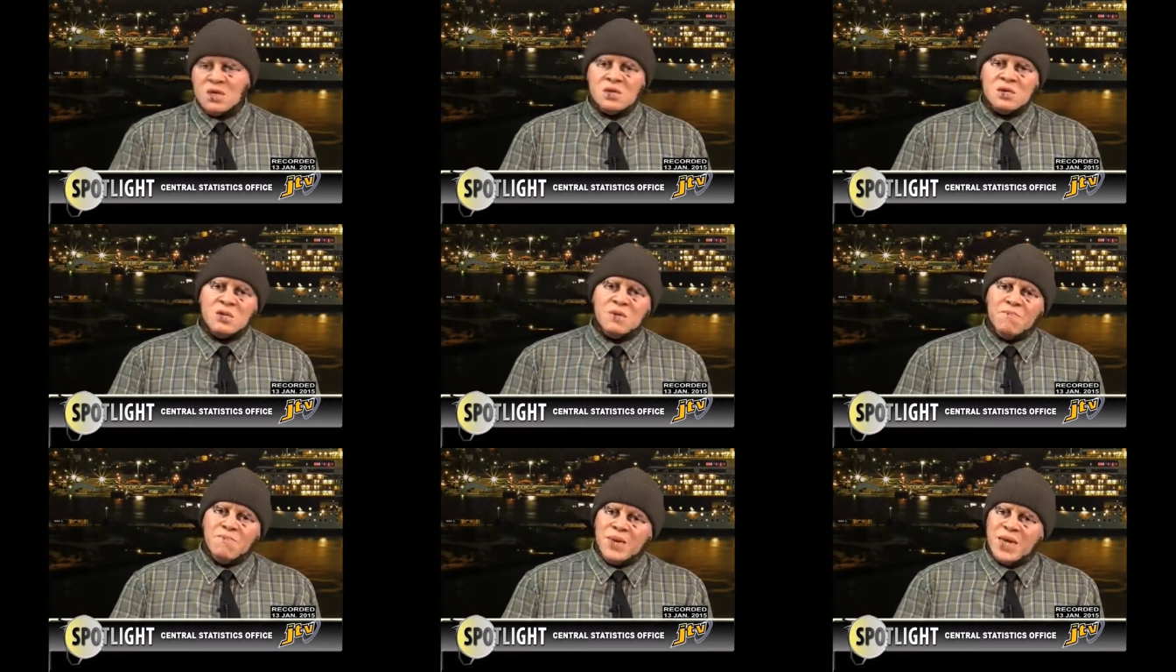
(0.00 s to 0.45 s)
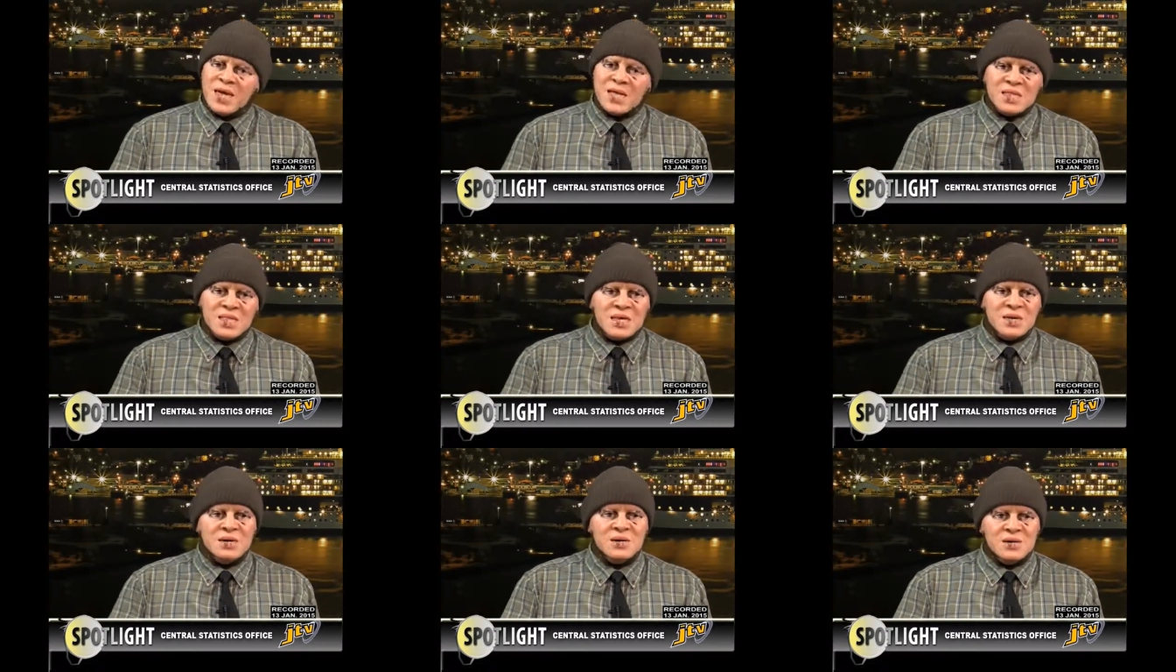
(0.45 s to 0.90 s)
you know make
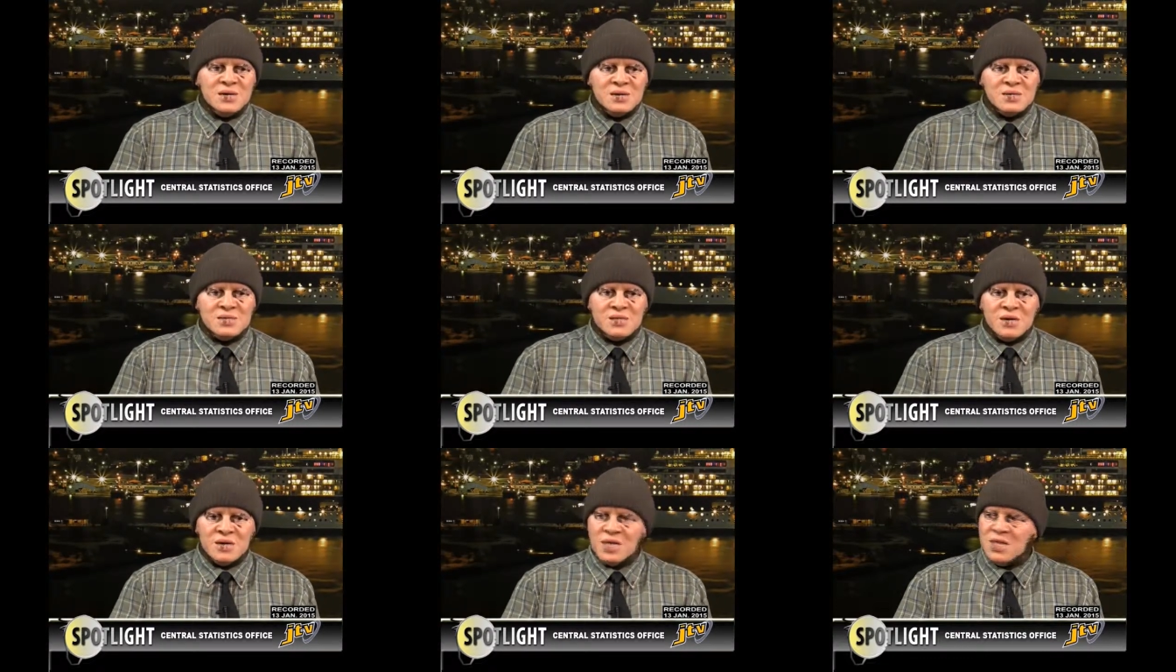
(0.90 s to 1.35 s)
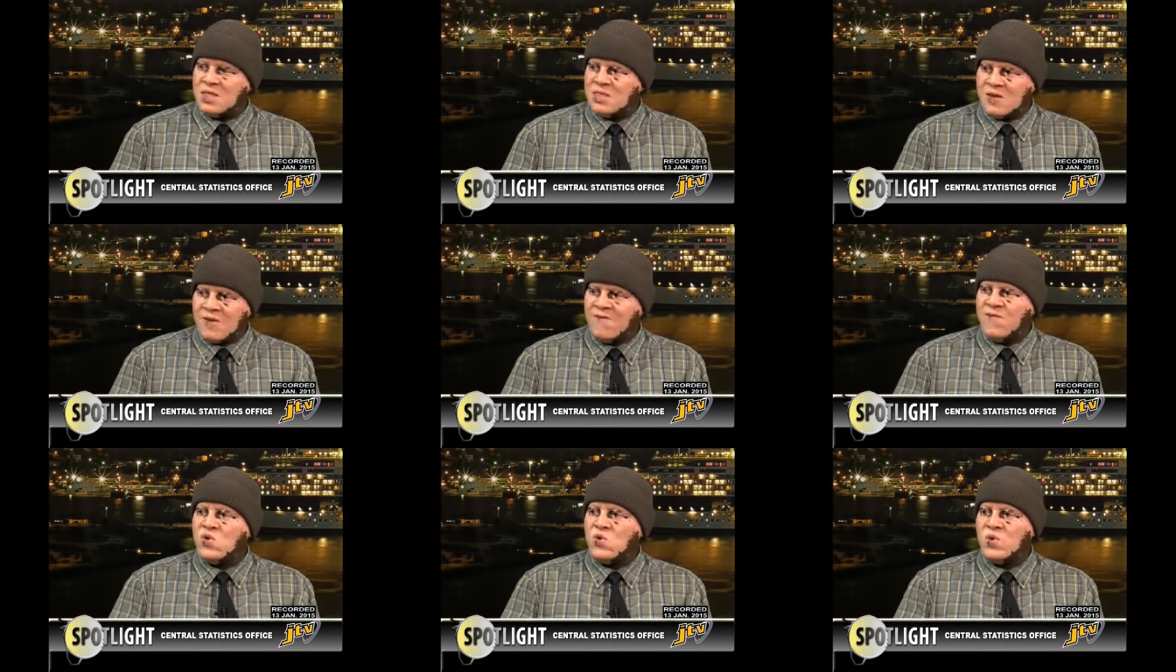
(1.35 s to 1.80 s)
the the
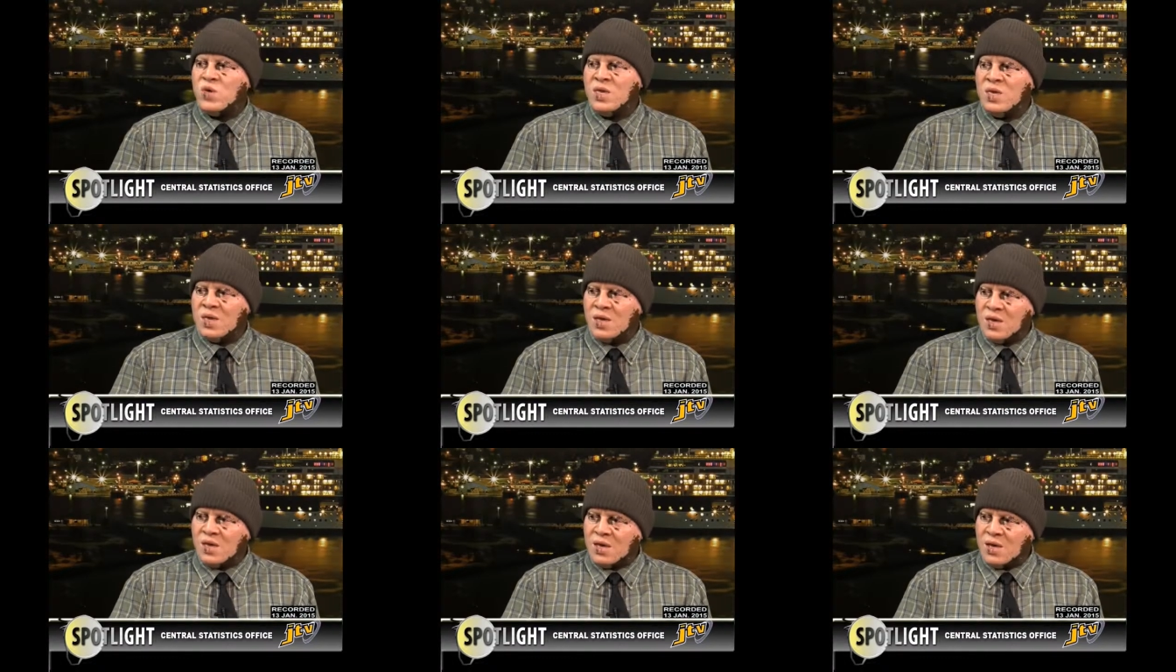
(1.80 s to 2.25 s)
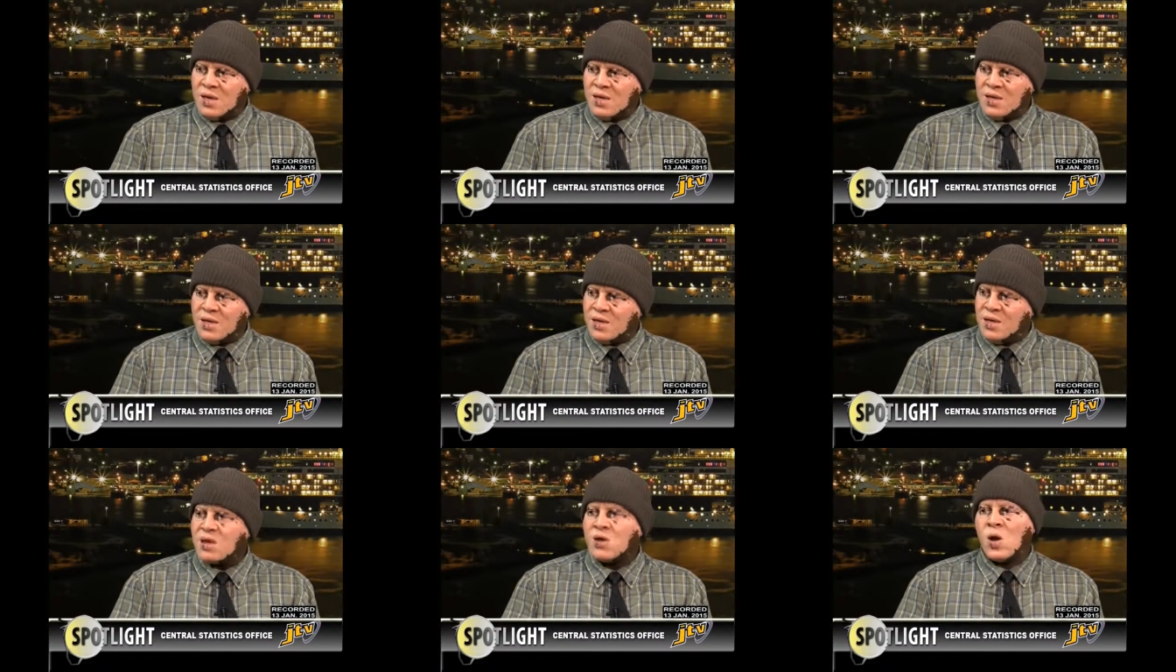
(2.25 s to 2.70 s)
interviewee
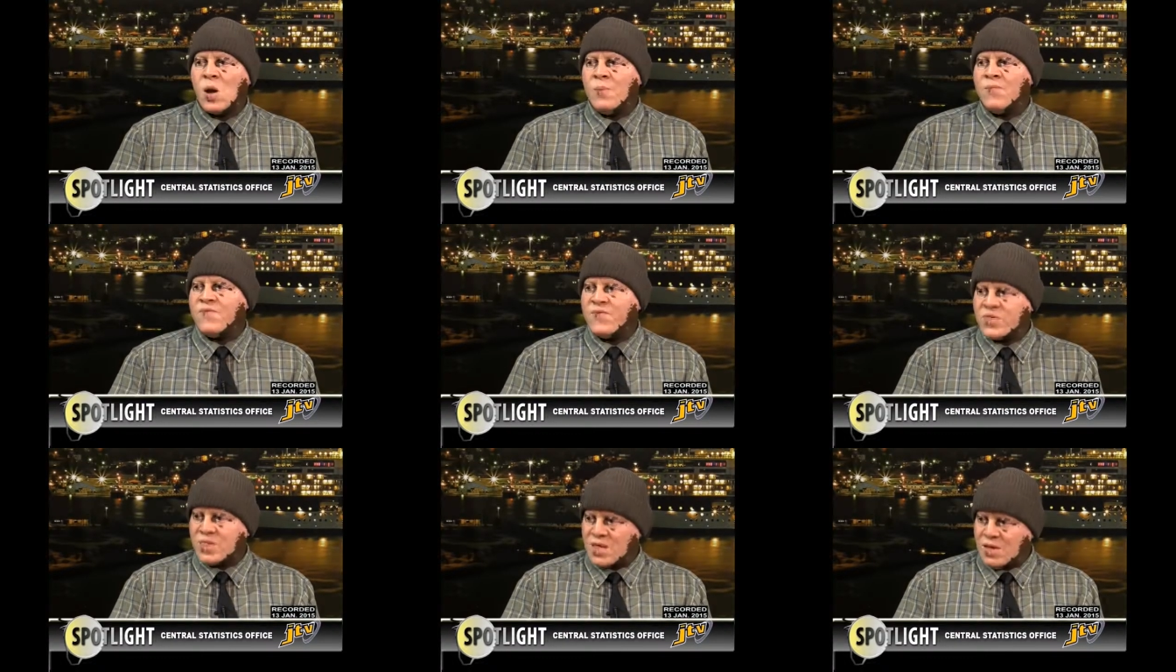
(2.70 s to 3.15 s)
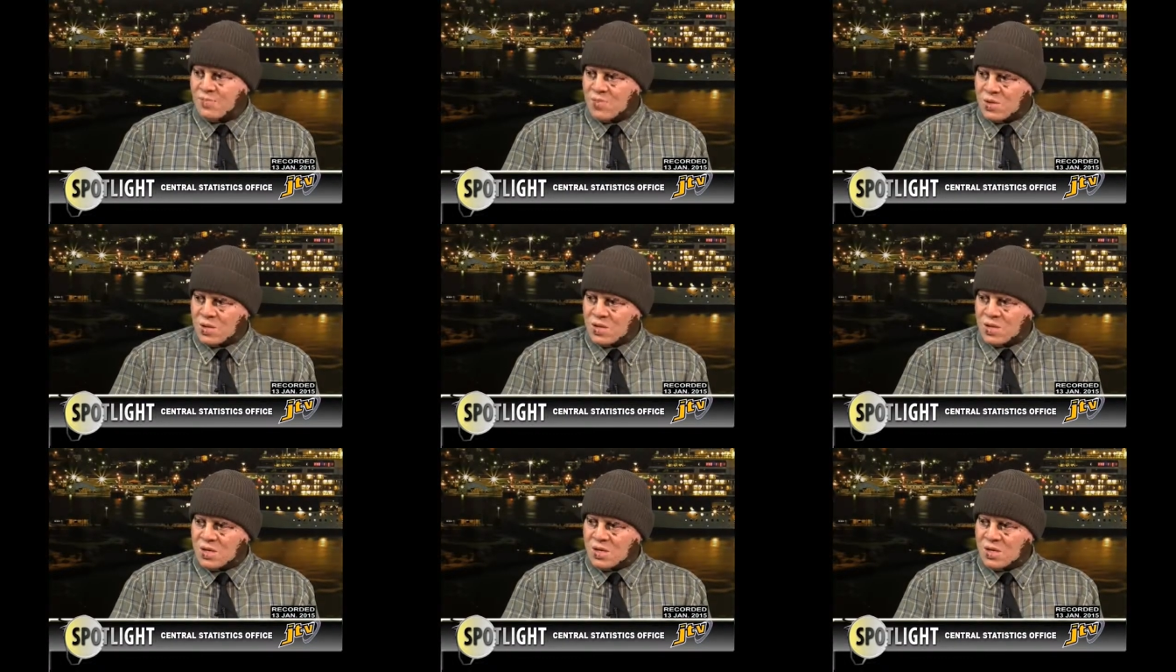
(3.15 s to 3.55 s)
comfortable.